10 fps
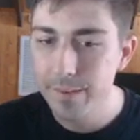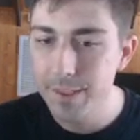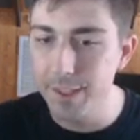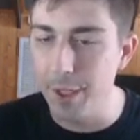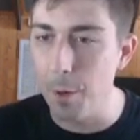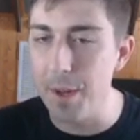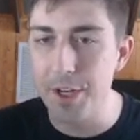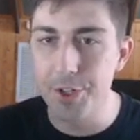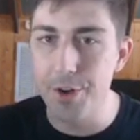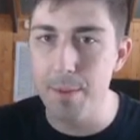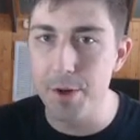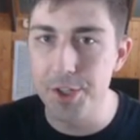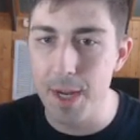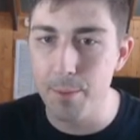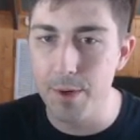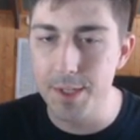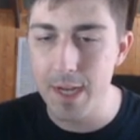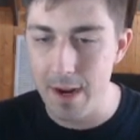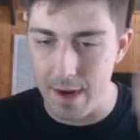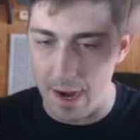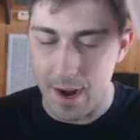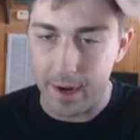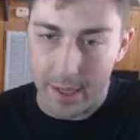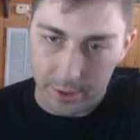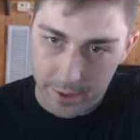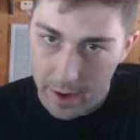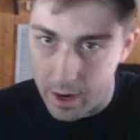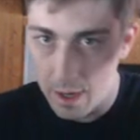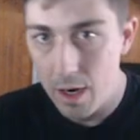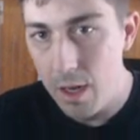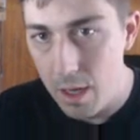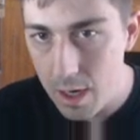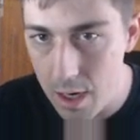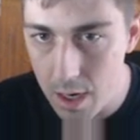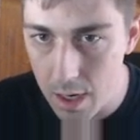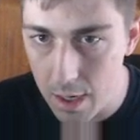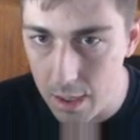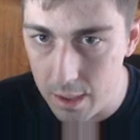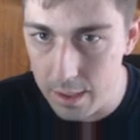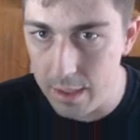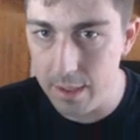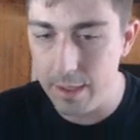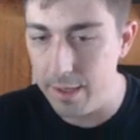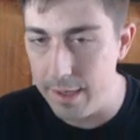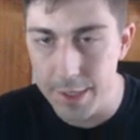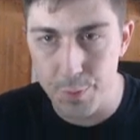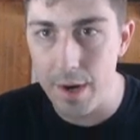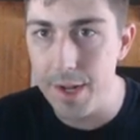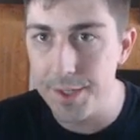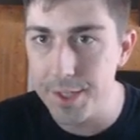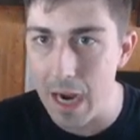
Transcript: It's a little bit extreme, don't you think, boys? How did I not kill her there? It is what it is.